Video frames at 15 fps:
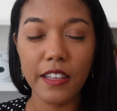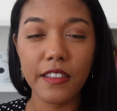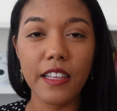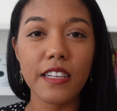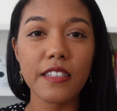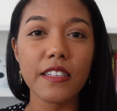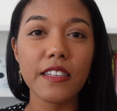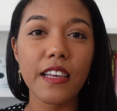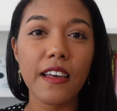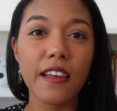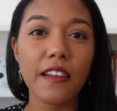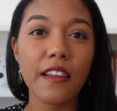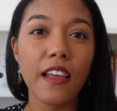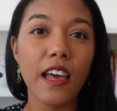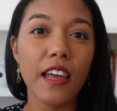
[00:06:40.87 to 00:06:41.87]
Thanks
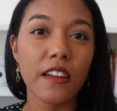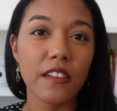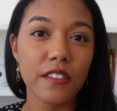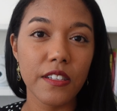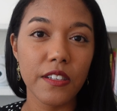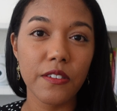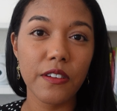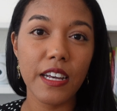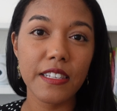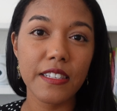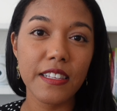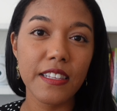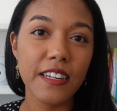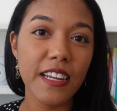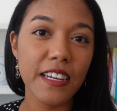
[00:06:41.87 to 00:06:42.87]
again, and I'll see you guys
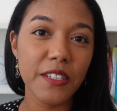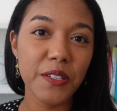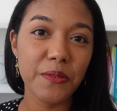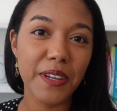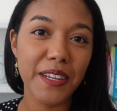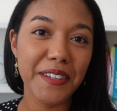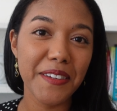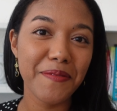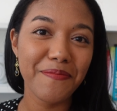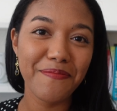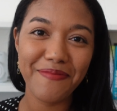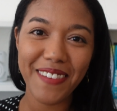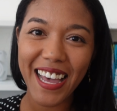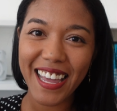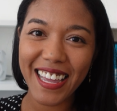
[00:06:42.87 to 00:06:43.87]
in the next one.
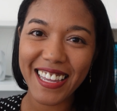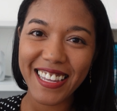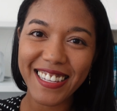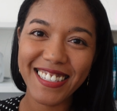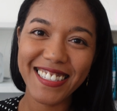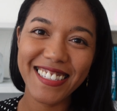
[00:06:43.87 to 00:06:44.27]
Bye!